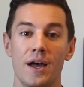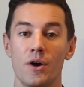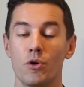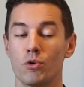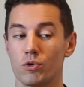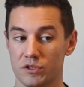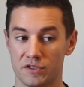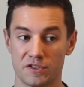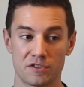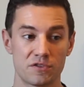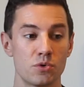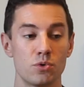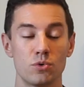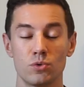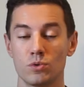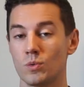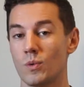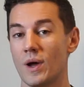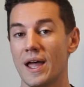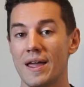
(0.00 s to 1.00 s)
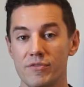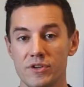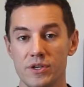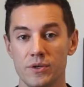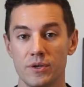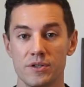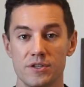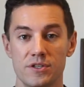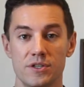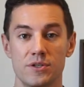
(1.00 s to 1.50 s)
or a stool, whatever
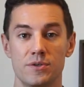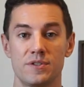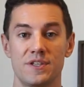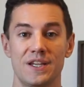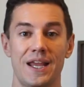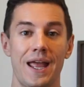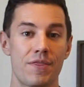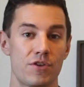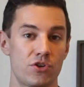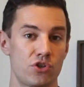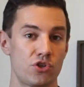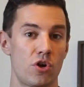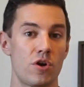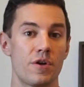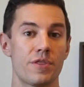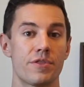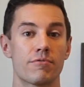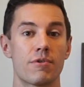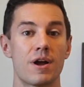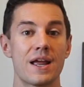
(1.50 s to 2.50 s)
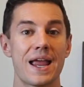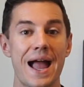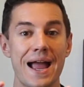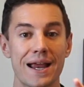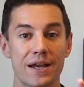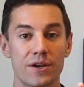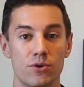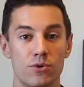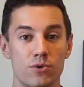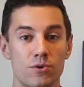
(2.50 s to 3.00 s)
you can do to get the shot at the right
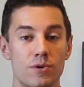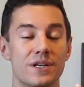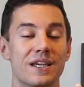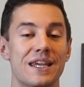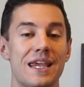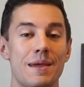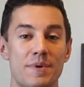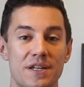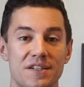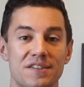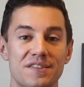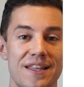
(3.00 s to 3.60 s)
angle and keep it